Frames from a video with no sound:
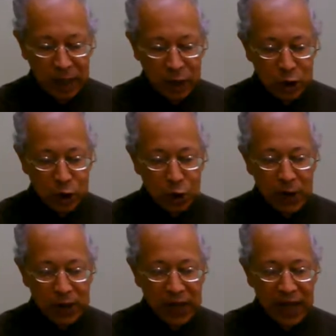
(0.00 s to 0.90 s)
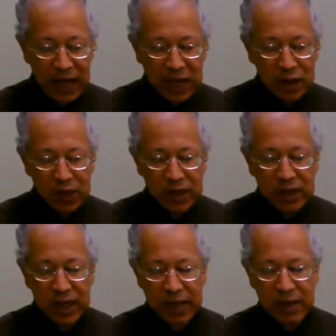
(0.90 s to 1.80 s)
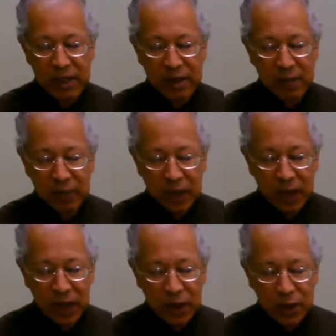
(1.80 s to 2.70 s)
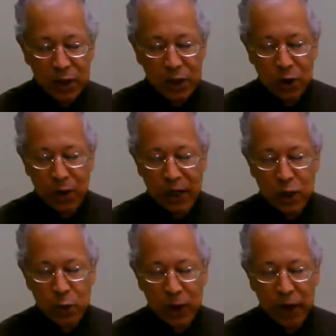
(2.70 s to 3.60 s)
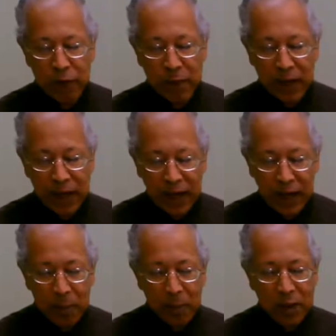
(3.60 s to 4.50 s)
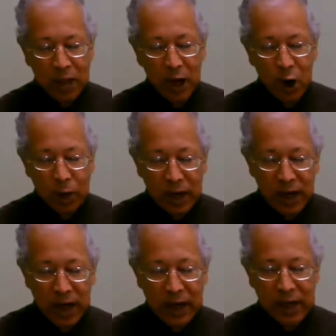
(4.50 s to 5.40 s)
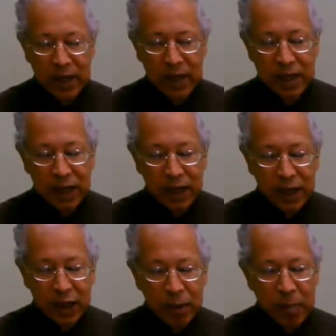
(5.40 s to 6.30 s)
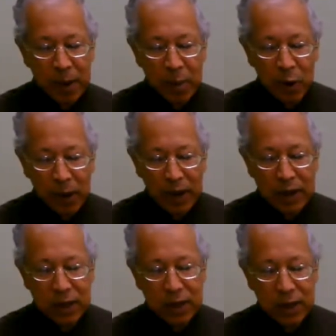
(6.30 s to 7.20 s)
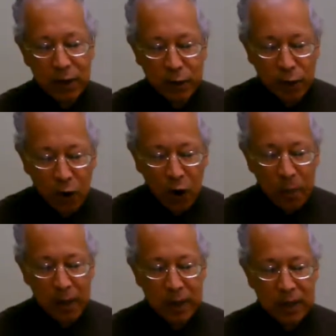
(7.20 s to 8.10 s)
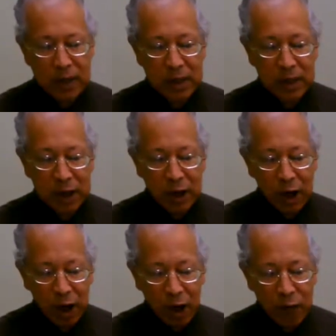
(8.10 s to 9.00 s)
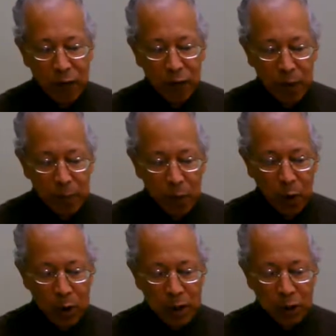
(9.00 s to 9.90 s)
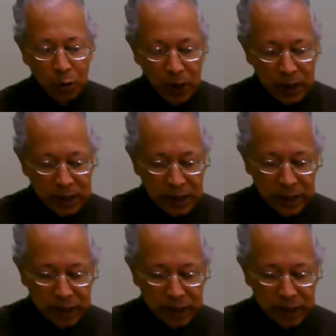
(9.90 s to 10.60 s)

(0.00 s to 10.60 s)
2, at the end of this lesson, the students will have been able to outline the memoranda format of report writing.